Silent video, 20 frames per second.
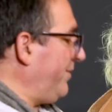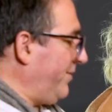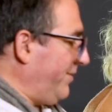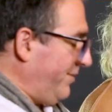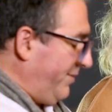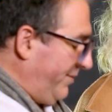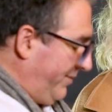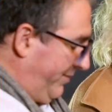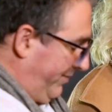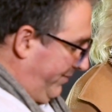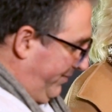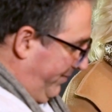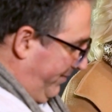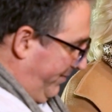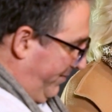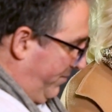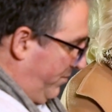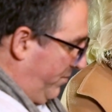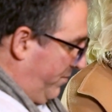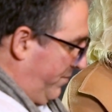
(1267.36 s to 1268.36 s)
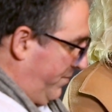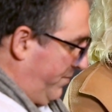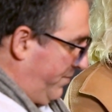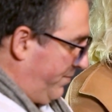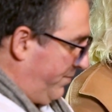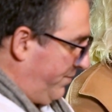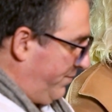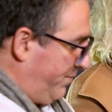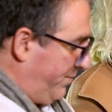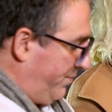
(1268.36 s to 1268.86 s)

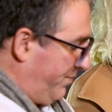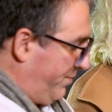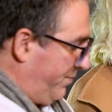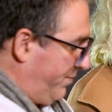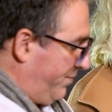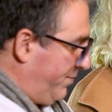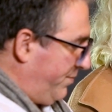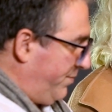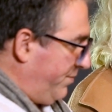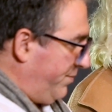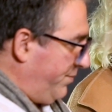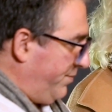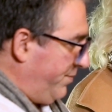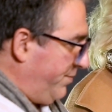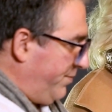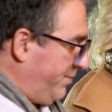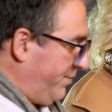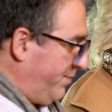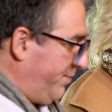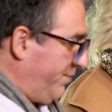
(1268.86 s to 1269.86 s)
The person shown says nothing.